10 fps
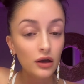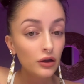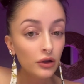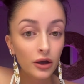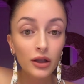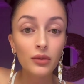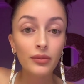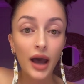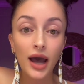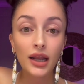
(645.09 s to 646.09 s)
good,
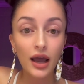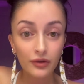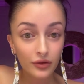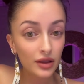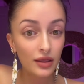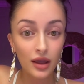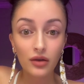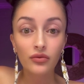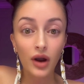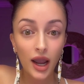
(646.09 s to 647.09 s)
bad,
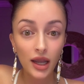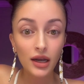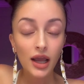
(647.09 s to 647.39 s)
everything, right?